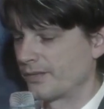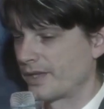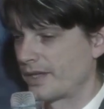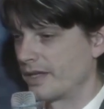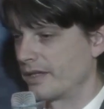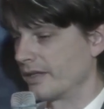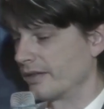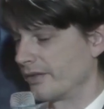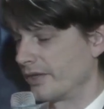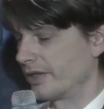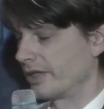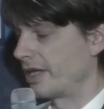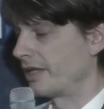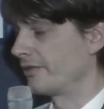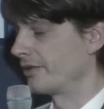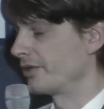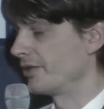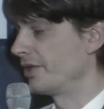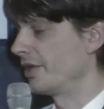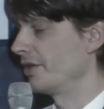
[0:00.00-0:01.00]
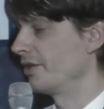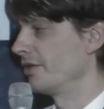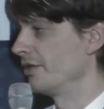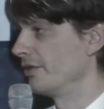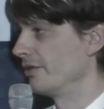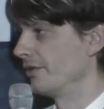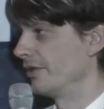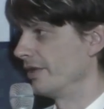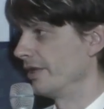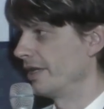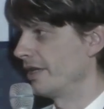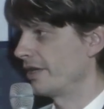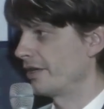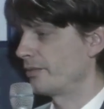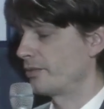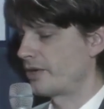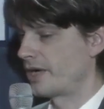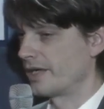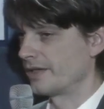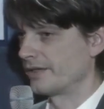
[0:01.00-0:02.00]
kind of the conversation to the
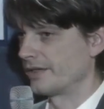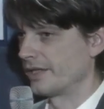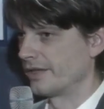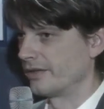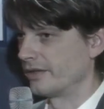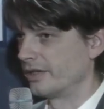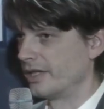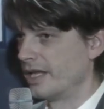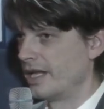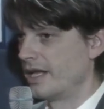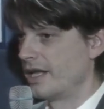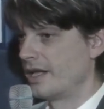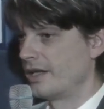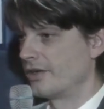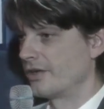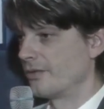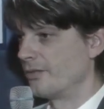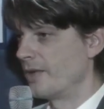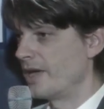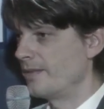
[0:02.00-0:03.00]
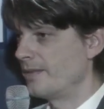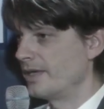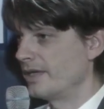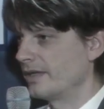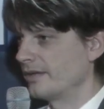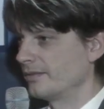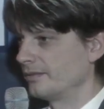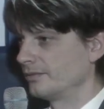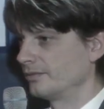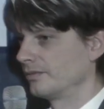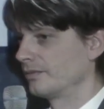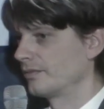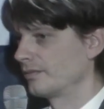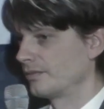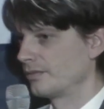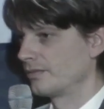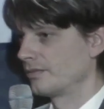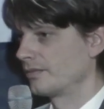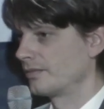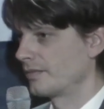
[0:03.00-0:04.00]
enterprise level, maybe
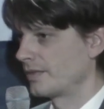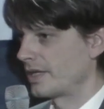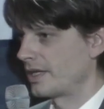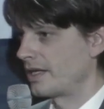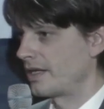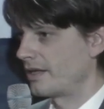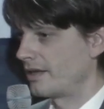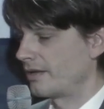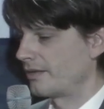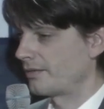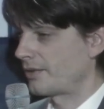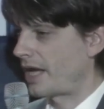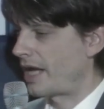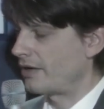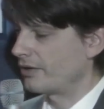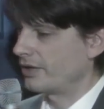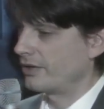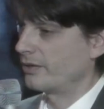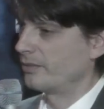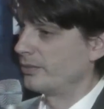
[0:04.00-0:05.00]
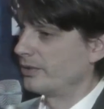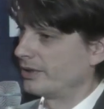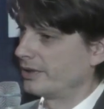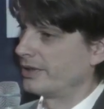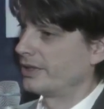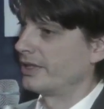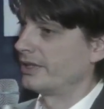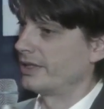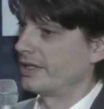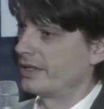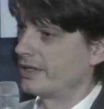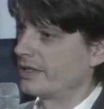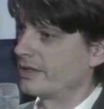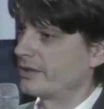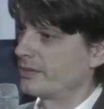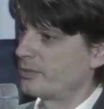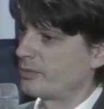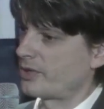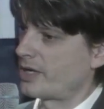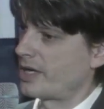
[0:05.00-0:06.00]
how do you build an
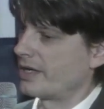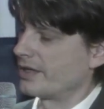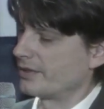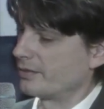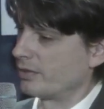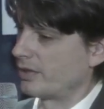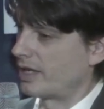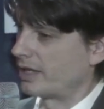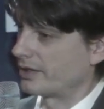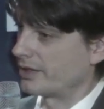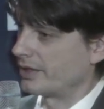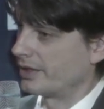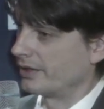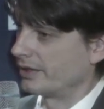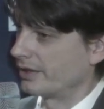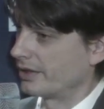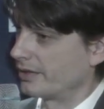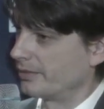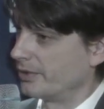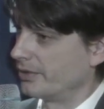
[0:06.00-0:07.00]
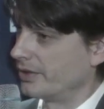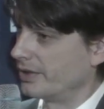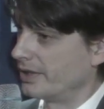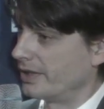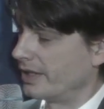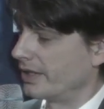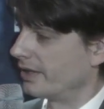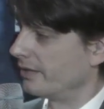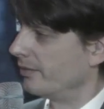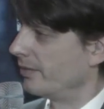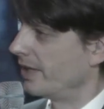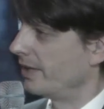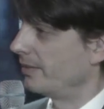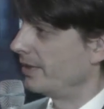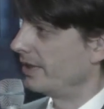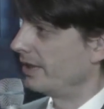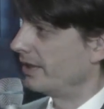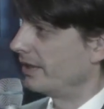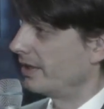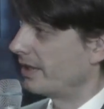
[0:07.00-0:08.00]
enterprise blockchain community? And
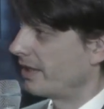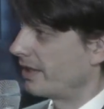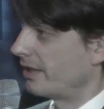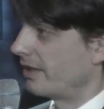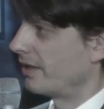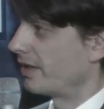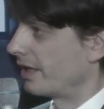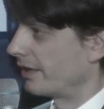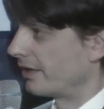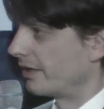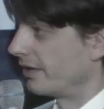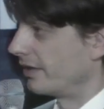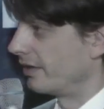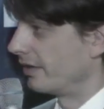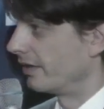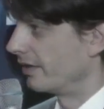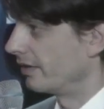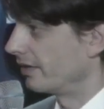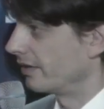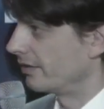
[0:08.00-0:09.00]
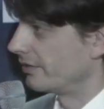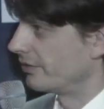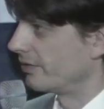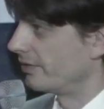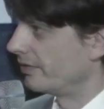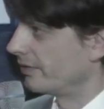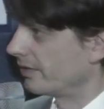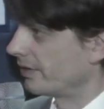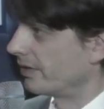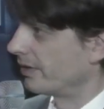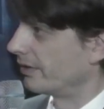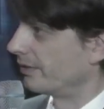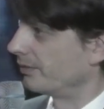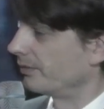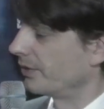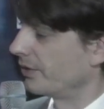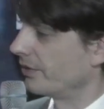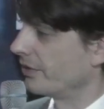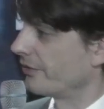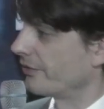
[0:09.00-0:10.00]
maybe at the
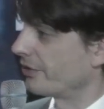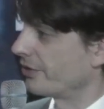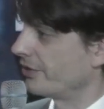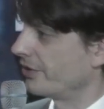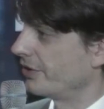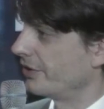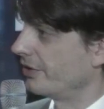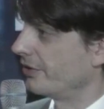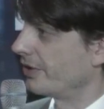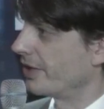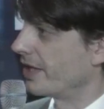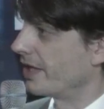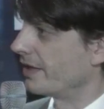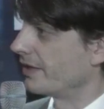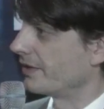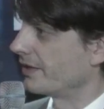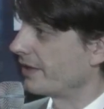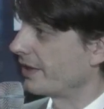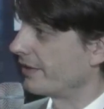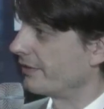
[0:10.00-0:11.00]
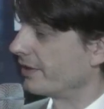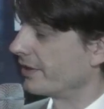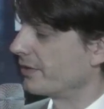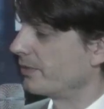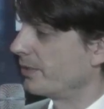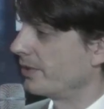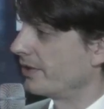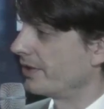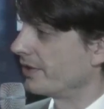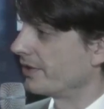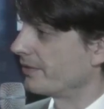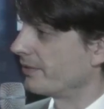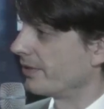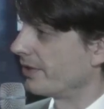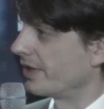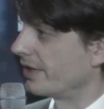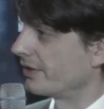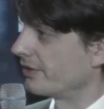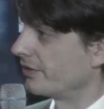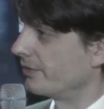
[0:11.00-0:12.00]
university you guys have experience with
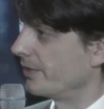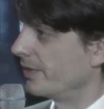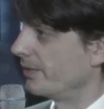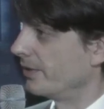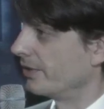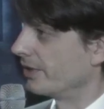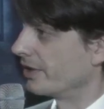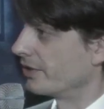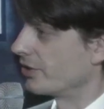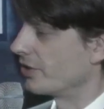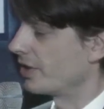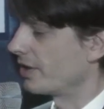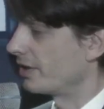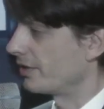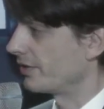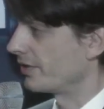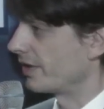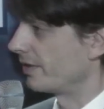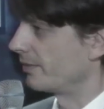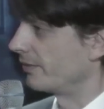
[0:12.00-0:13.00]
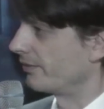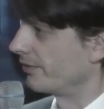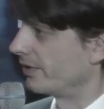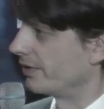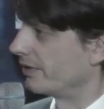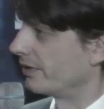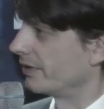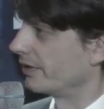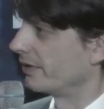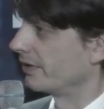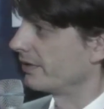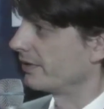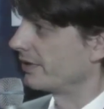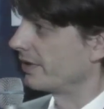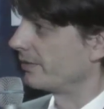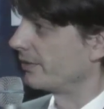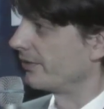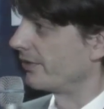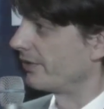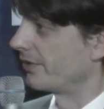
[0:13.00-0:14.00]
that, so maybe you can share some
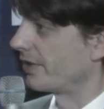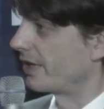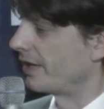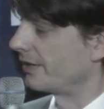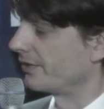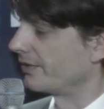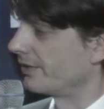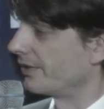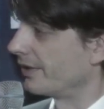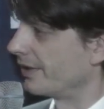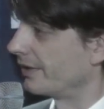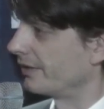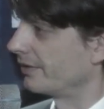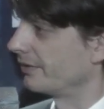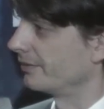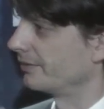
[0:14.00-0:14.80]
of the thoughts on that.